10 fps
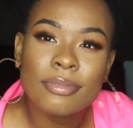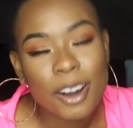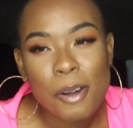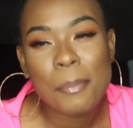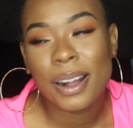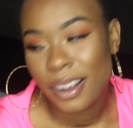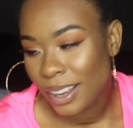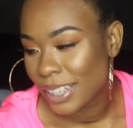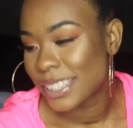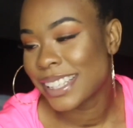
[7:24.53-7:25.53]
Oh my
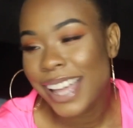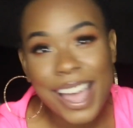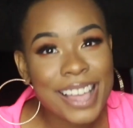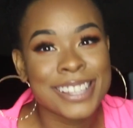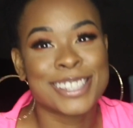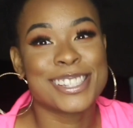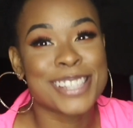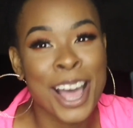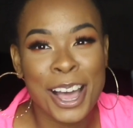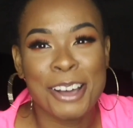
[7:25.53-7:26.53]
gosh, that
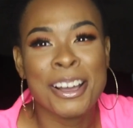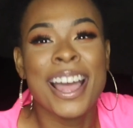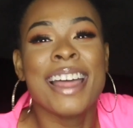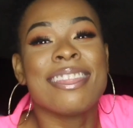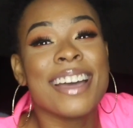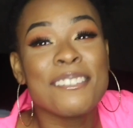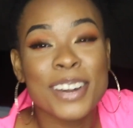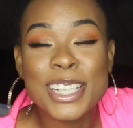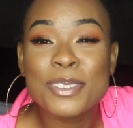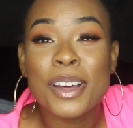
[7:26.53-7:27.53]

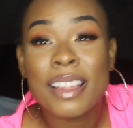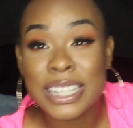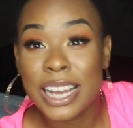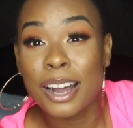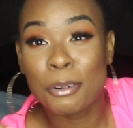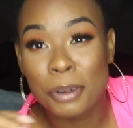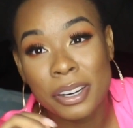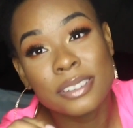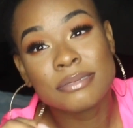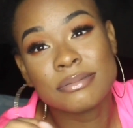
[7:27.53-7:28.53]
first of all, that's
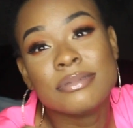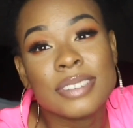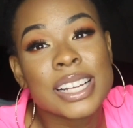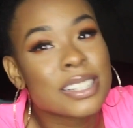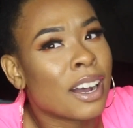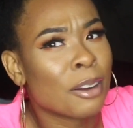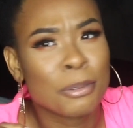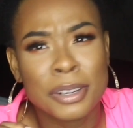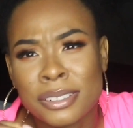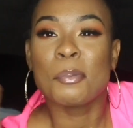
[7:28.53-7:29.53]
awkward. That's
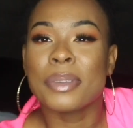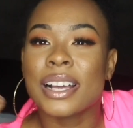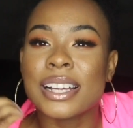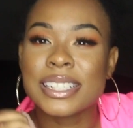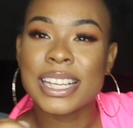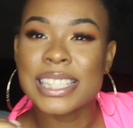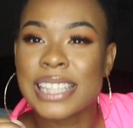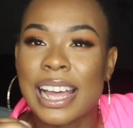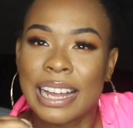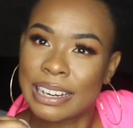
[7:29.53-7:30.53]
awkward because it's
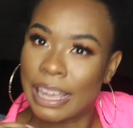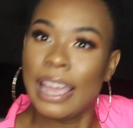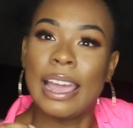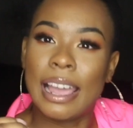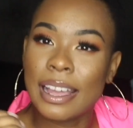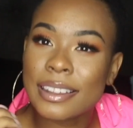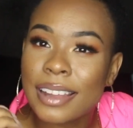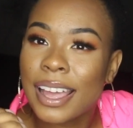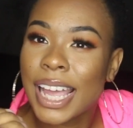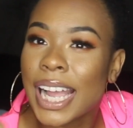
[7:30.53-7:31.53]
like, dang,
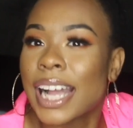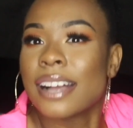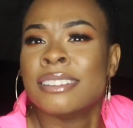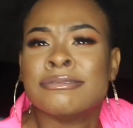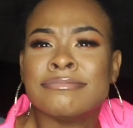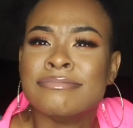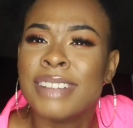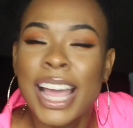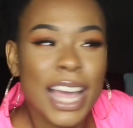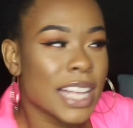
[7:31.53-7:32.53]
like,
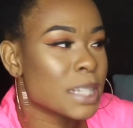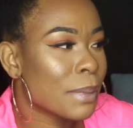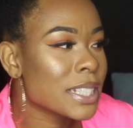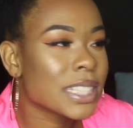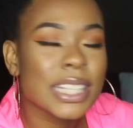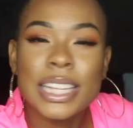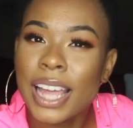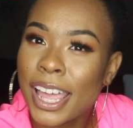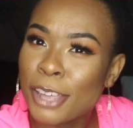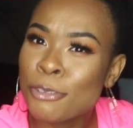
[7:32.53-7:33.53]
especially
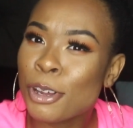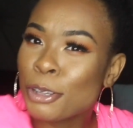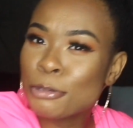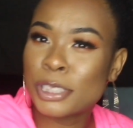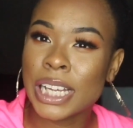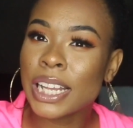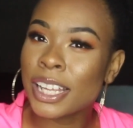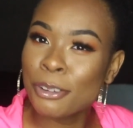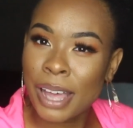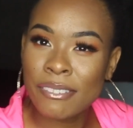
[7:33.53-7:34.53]
like, you know, you
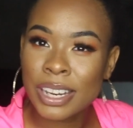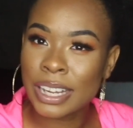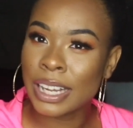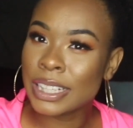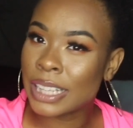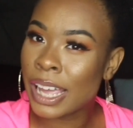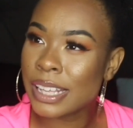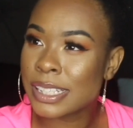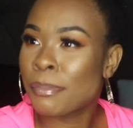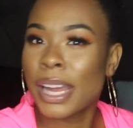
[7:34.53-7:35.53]
chilling, you having a good day
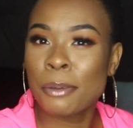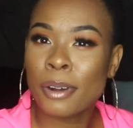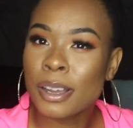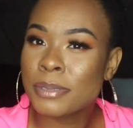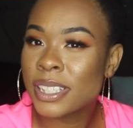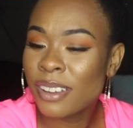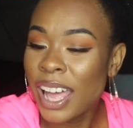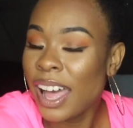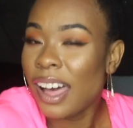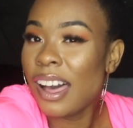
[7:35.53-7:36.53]
and somebody walk up to you,
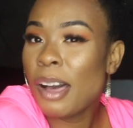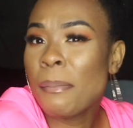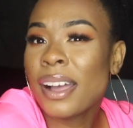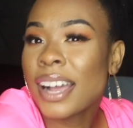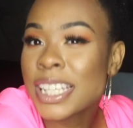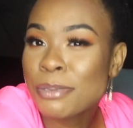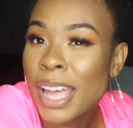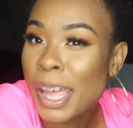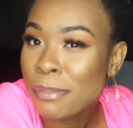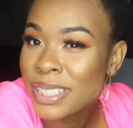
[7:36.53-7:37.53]
oh my gosh, what
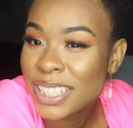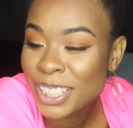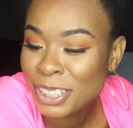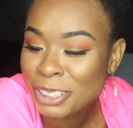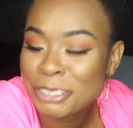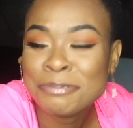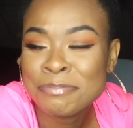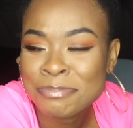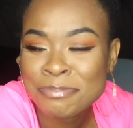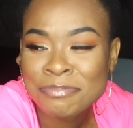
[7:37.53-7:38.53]
happened to you?
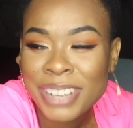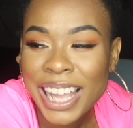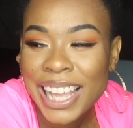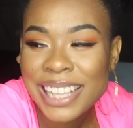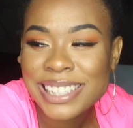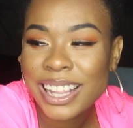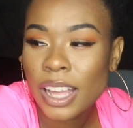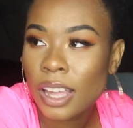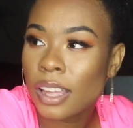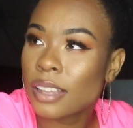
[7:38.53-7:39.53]
It's
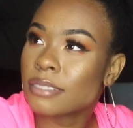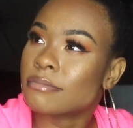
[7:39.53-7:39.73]
like